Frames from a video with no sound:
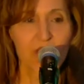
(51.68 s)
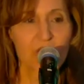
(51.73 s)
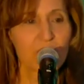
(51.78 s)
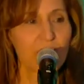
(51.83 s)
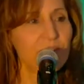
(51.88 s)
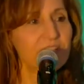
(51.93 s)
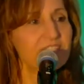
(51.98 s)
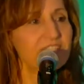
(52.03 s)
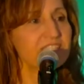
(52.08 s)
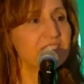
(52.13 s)
What
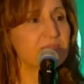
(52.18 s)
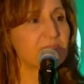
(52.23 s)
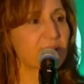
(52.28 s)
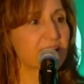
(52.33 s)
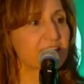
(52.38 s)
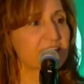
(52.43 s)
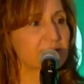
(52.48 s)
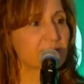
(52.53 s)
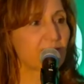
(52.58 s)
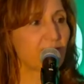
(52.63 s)
does
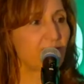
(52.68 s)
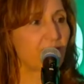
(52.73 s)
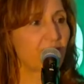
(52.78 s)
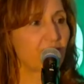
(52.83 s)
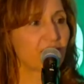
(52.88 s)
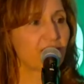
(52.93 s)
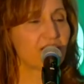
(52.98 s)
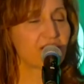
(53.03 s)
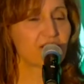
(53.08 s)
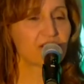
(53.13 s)

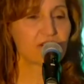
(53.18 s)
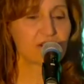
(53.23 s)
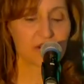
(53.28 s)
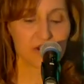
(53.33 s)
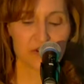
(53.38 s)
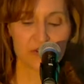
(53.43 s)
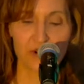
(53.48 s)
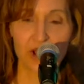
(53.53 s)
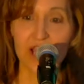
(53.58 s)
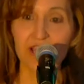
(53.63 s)
baseball,
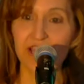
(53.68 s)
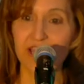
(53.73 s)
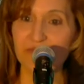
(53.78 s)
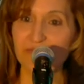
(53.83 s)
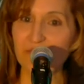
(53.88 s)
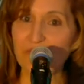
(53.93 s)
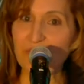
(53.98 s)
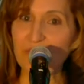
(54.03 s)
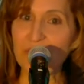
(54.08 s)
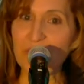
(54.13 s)
rock and
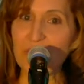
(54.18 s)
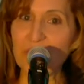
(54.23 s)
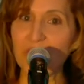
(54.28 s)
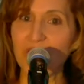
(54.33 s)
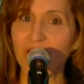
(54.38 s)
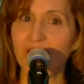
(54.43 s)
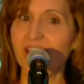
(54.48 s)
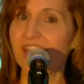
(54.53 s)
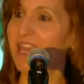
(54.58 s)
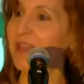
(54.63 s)
roll,
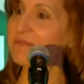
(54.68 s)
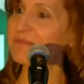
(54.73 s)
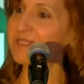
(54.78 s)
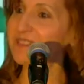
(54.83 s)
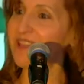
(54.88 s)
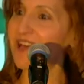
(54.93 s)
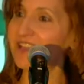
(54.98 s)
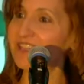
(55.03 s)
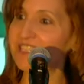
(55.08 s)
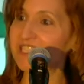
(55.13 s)
and
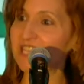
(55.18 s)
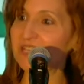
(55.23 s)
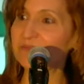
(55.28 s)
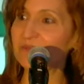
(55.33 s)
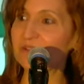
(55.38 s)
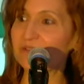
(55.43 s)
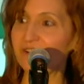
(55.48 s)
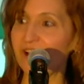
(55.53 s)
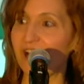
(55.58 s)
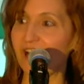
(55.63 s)
Epsilon Sigma
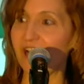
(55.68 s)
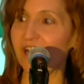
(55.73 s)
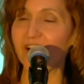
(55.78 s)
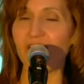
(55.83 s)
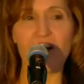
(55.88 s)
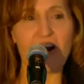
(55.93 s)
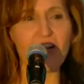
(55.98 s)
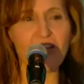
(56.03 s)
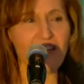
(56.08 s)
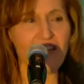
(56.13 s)
Phi
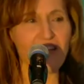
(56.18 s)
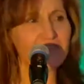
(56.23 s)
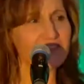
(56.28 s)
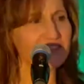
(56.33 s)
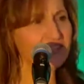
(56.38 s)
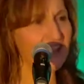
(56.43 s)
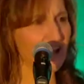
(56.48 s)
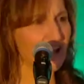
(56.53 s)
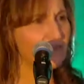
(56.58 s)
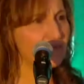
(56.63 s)
all have in
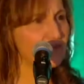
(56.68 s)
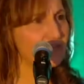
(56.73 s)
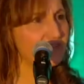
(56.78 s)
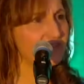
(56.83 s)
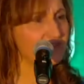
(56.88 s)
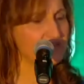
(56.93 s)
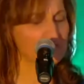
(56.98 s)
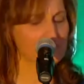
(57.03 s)
common?